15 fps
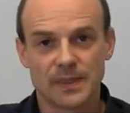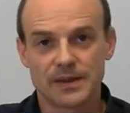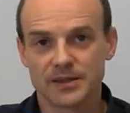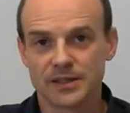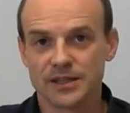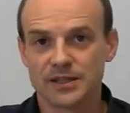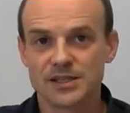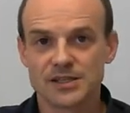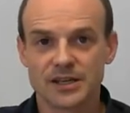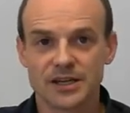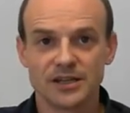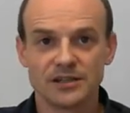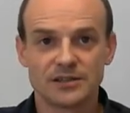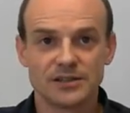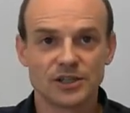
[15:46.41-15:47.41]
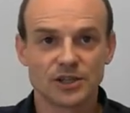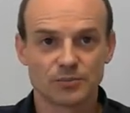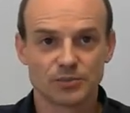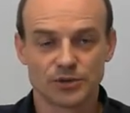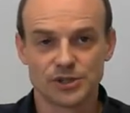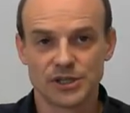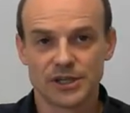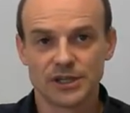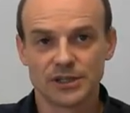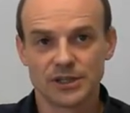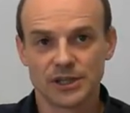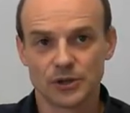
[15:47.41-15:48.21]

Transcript: and in this 8-year project,